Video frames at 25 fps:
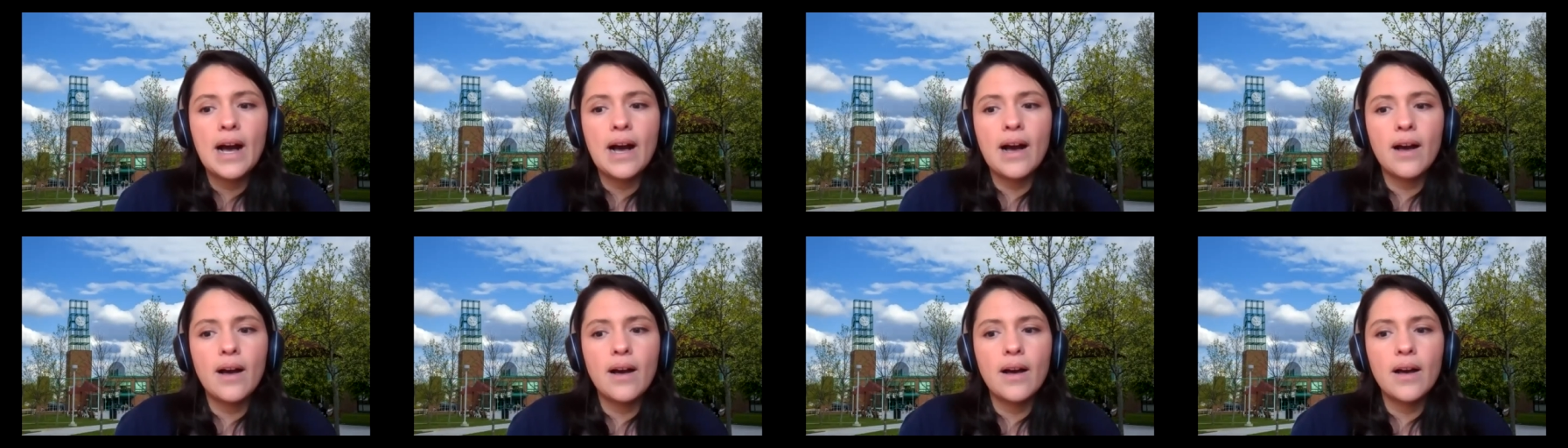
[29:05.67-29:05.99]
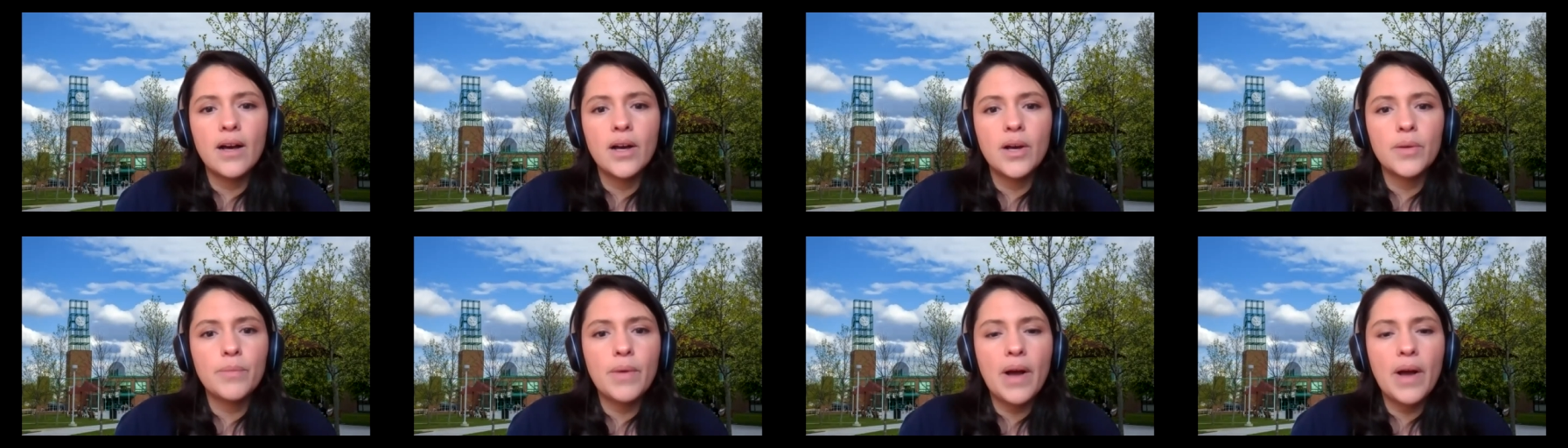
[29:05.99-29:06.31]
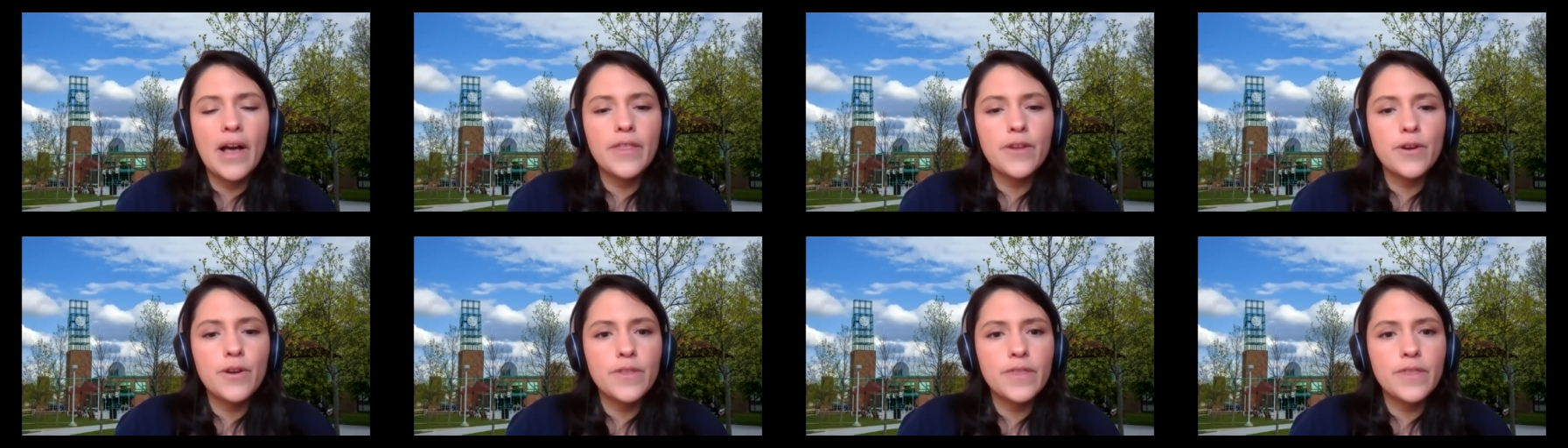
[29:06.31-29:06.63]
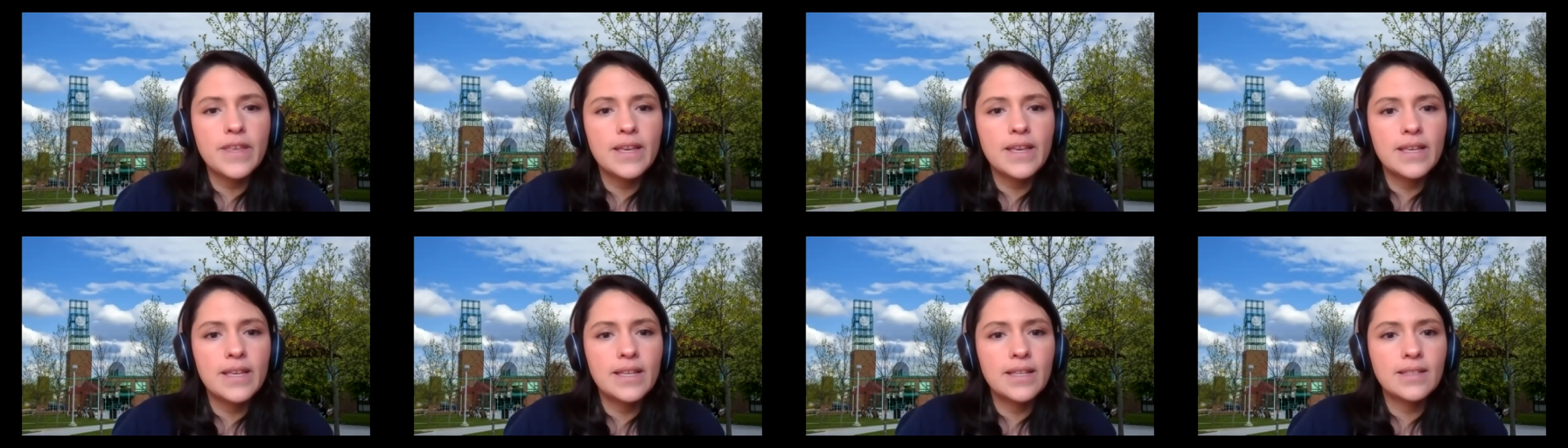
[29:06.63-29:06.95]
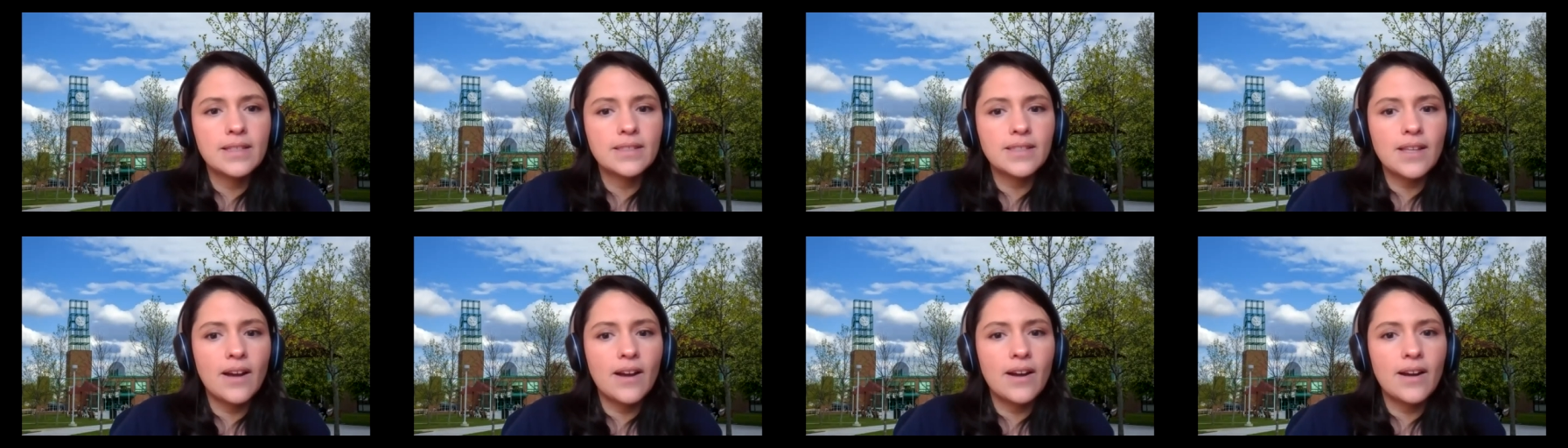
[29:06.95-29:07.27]
Um, other
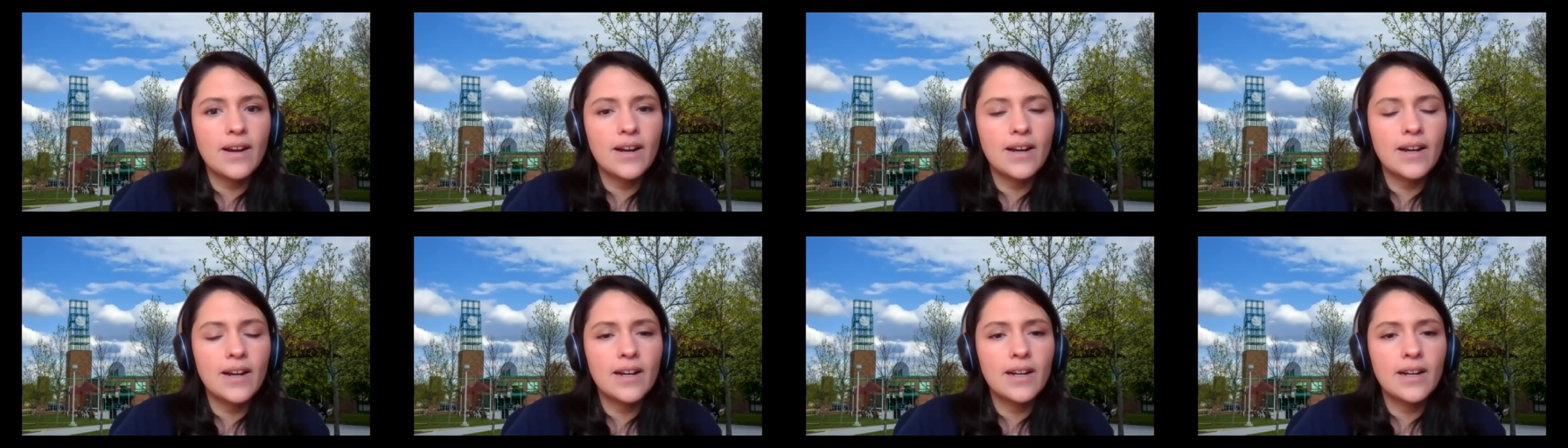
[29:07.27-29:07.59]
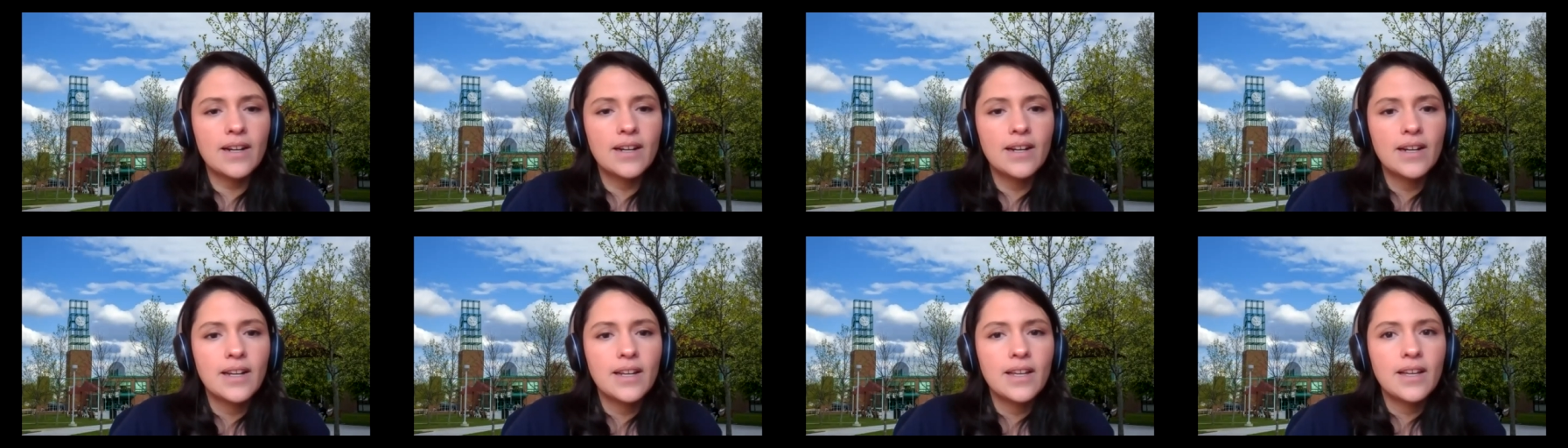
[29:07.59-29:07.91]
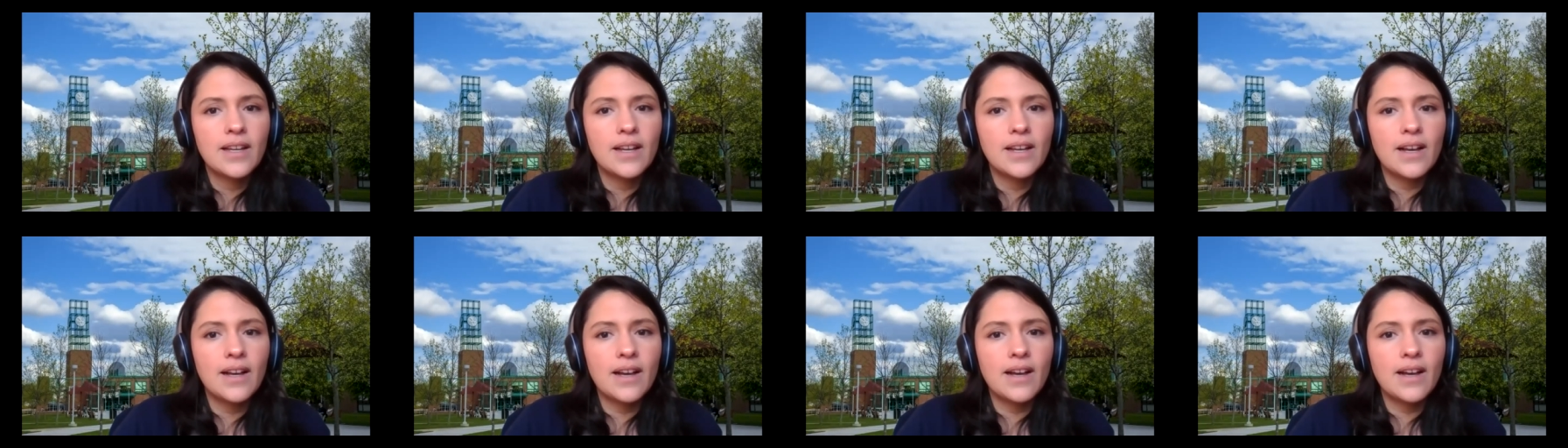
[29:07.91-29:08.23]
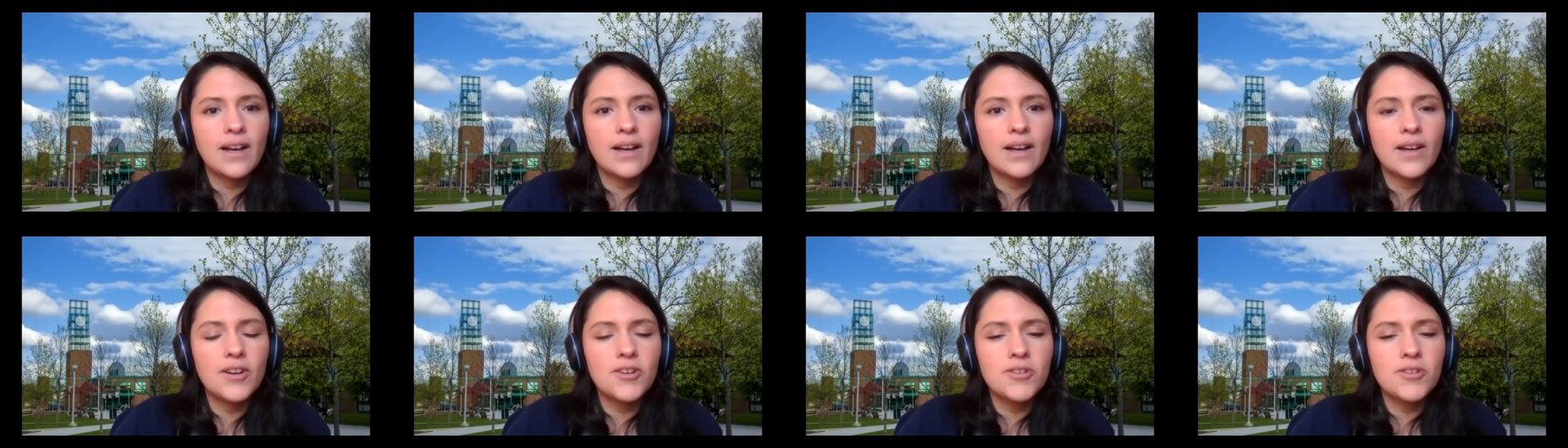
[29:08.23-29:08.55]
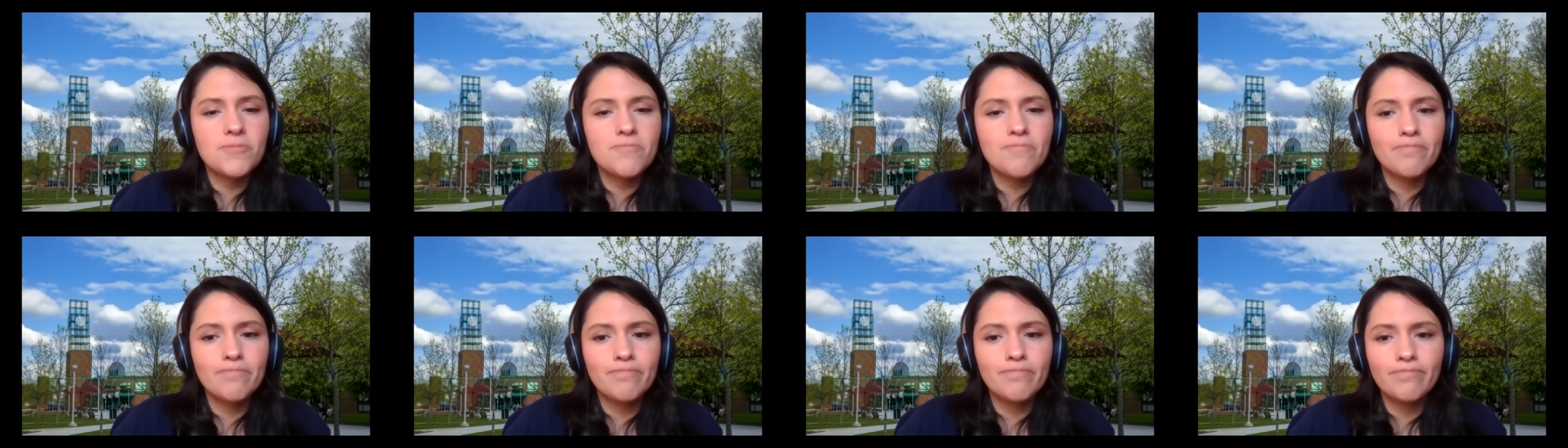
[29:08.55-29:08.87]
things are
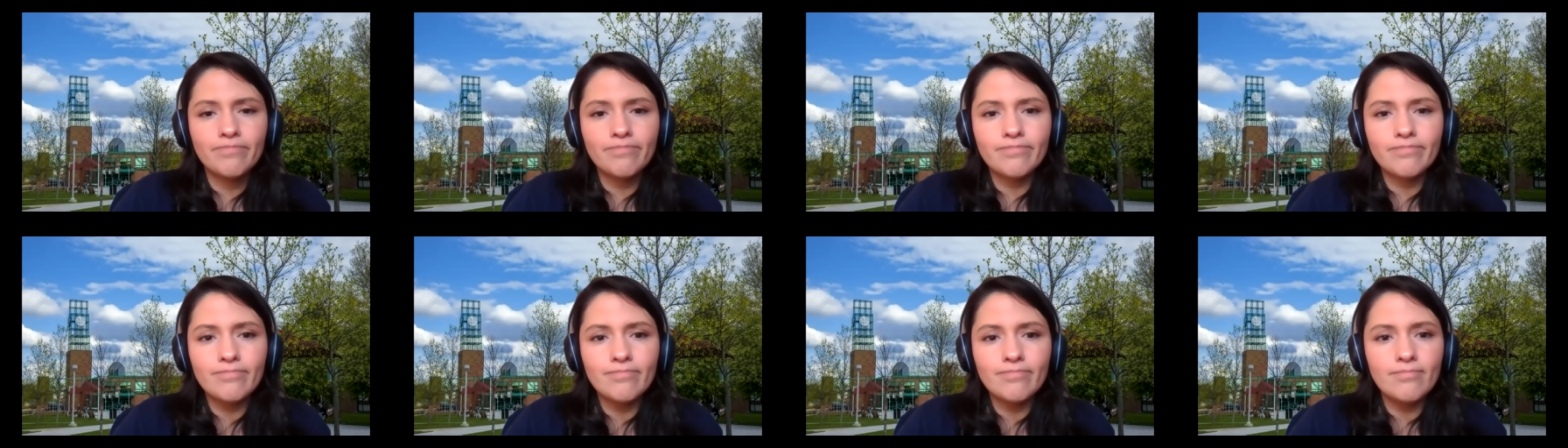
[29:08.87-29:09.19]
um,